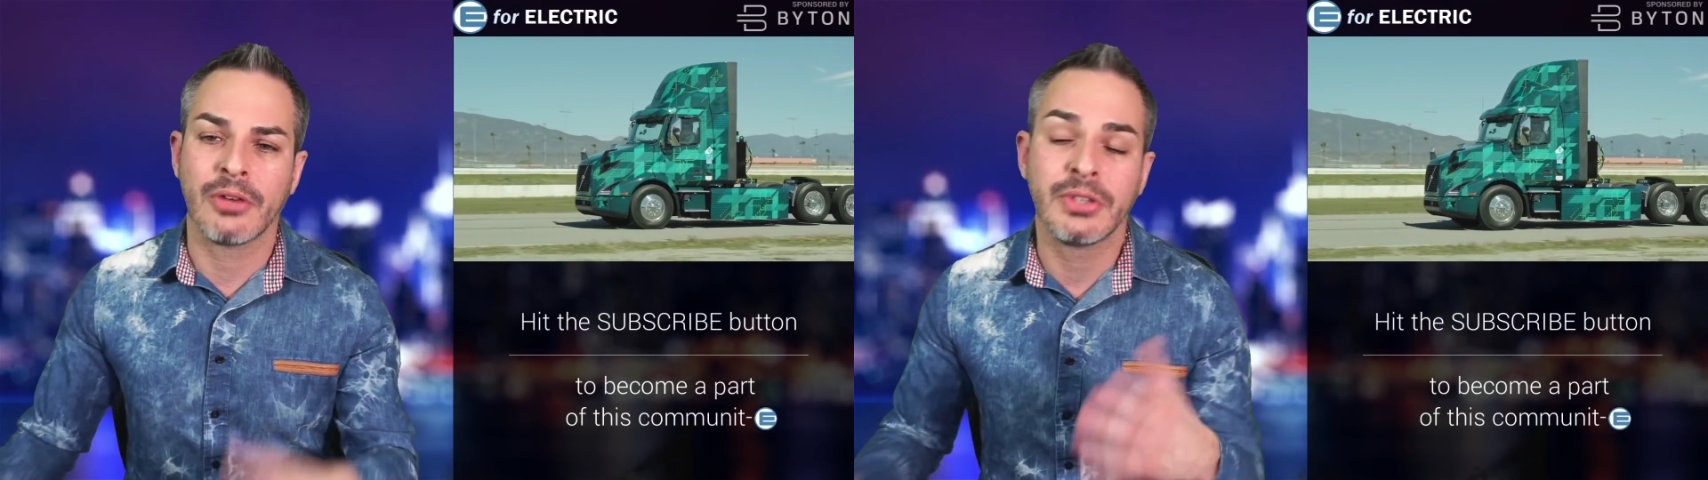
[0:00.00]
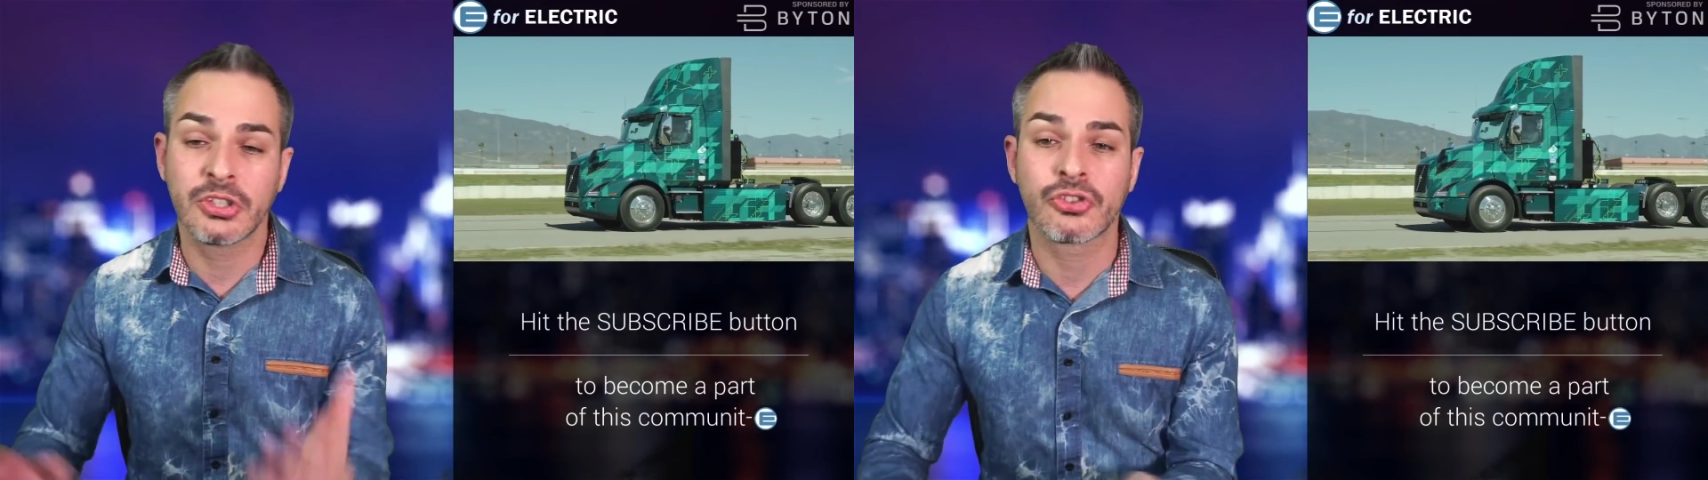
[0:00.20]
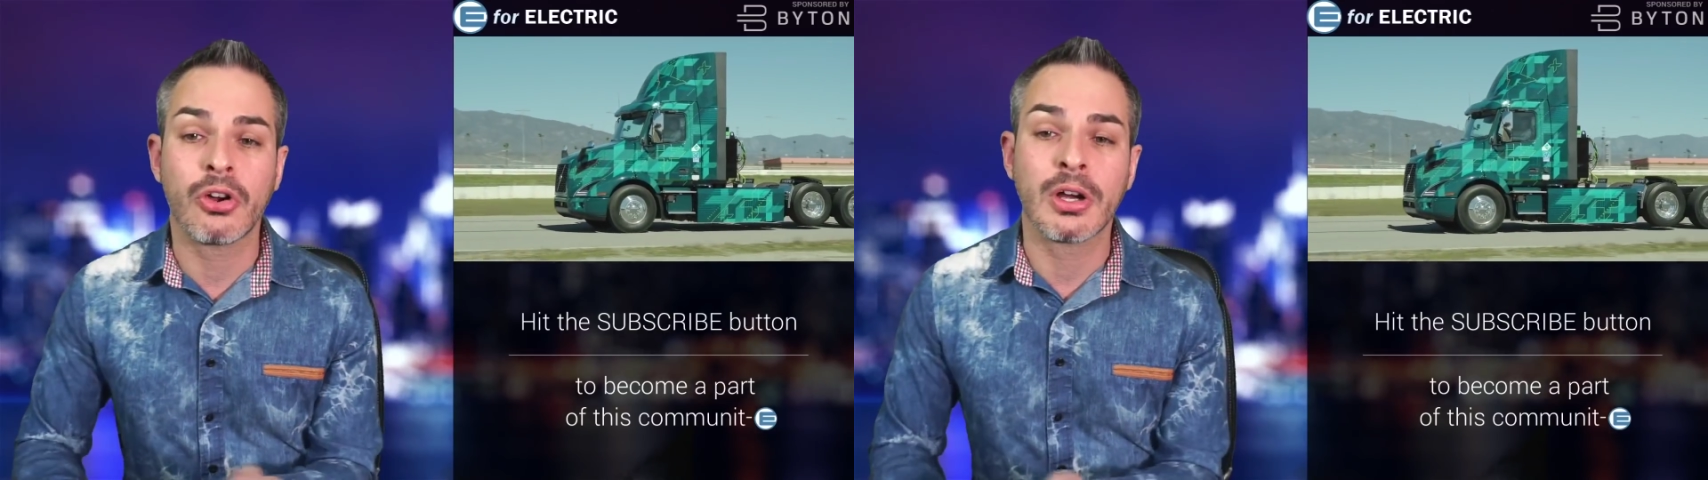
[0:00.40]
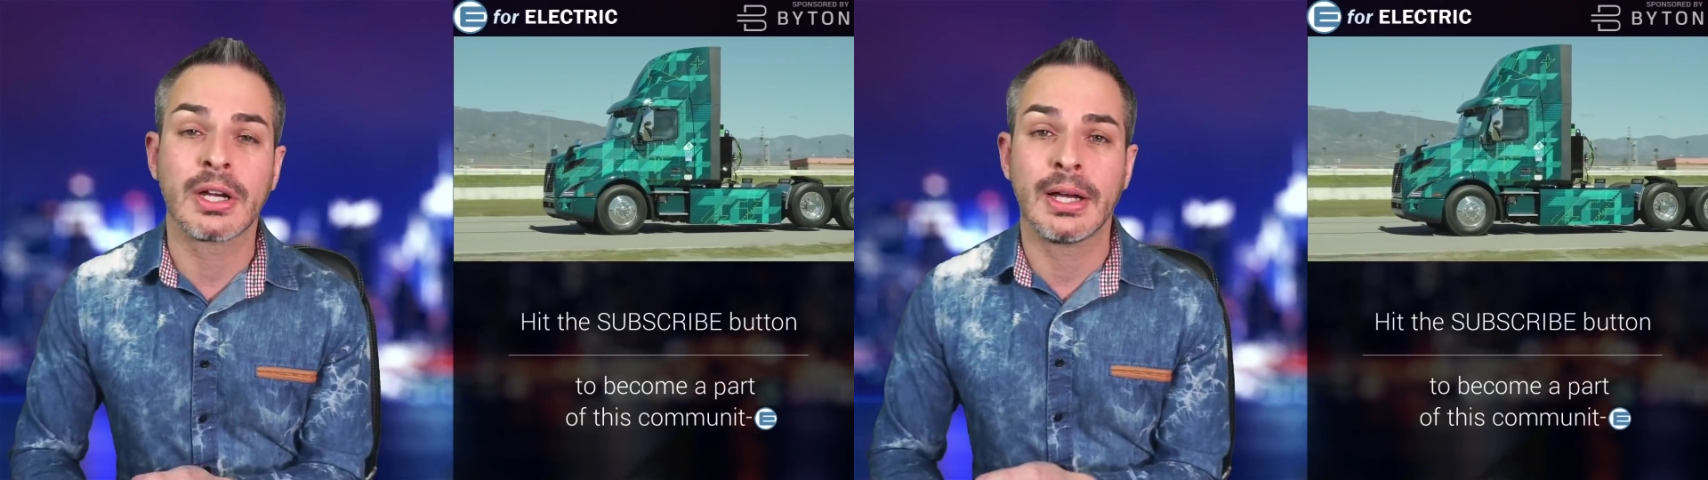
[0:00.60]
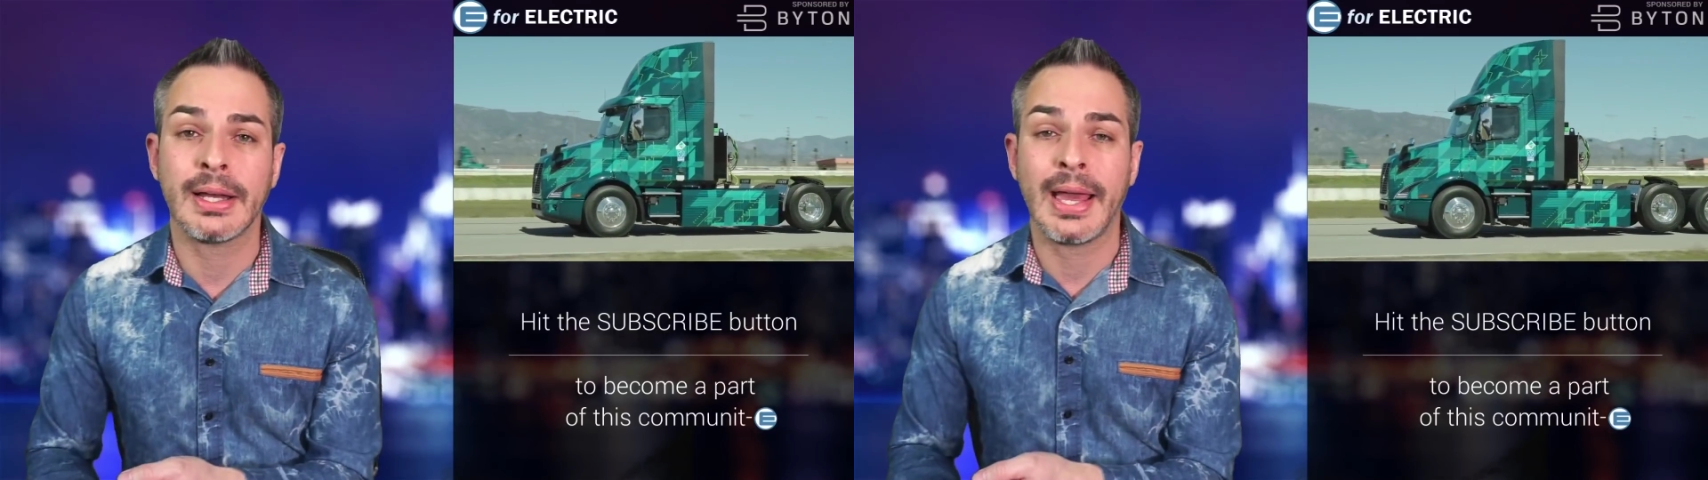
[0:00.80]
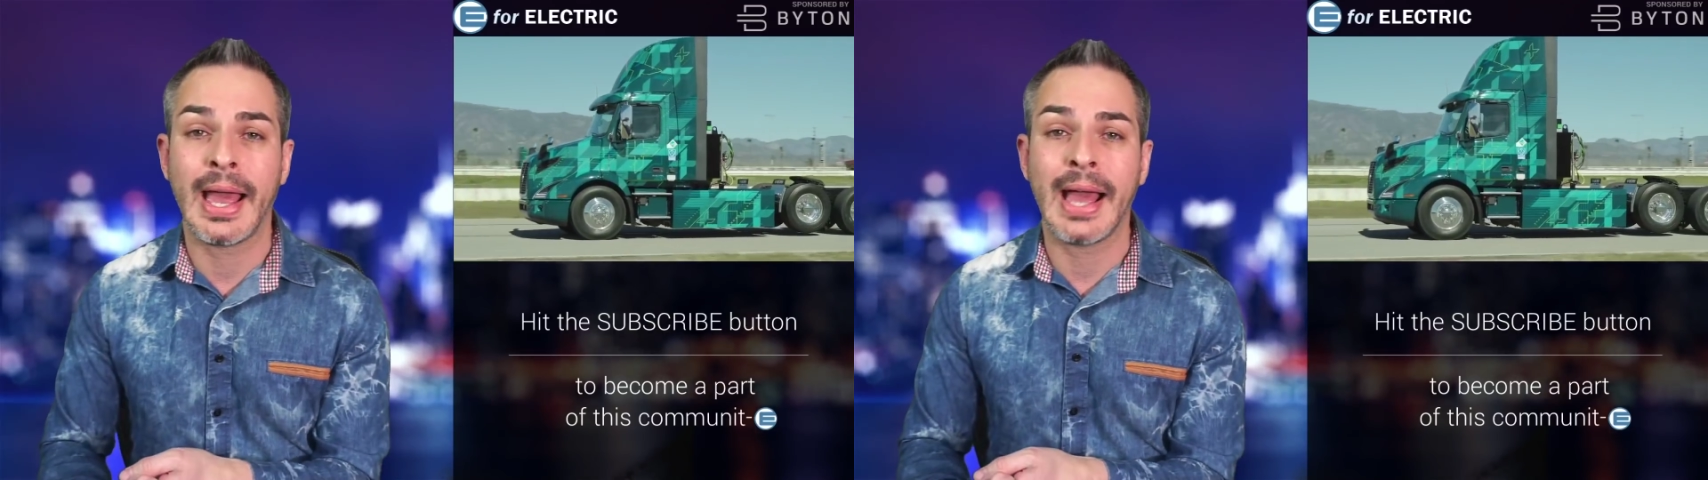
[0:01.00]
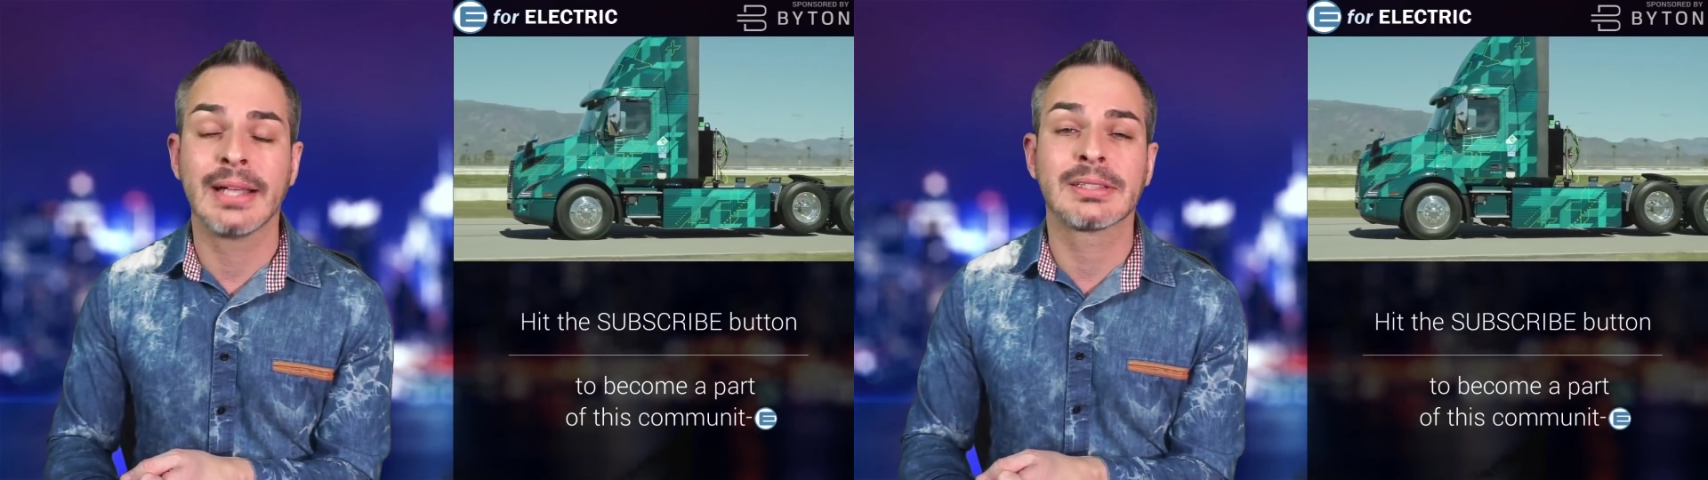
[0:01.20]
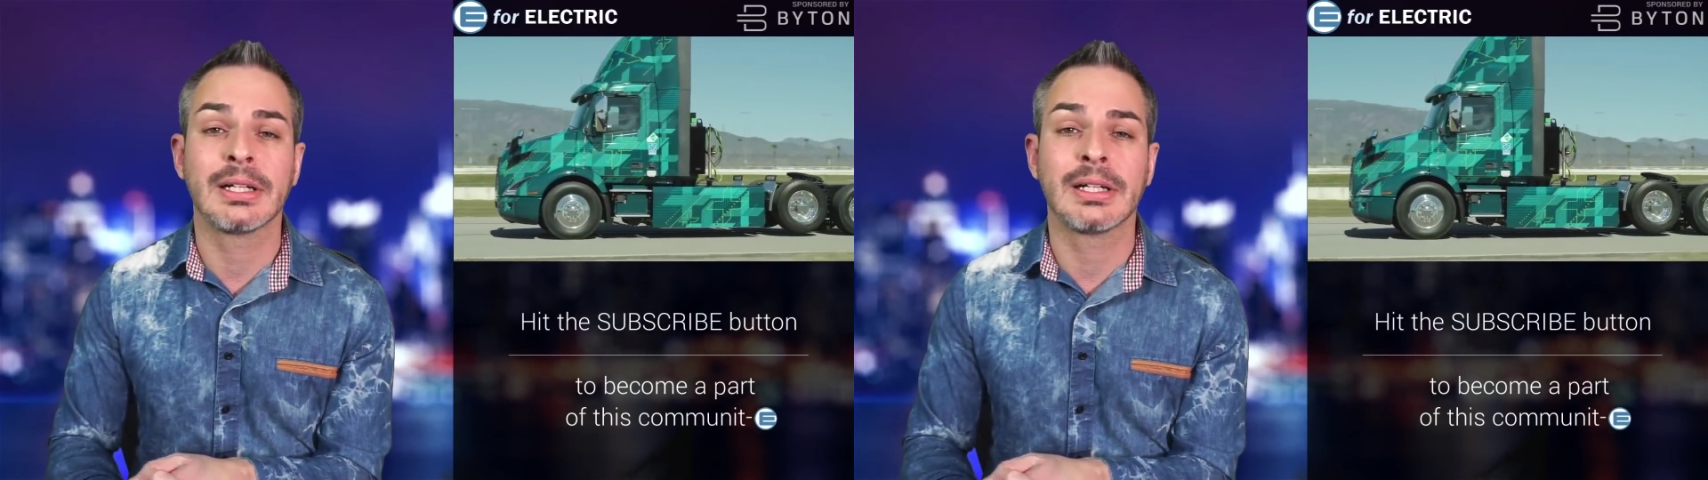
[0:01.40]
this truck has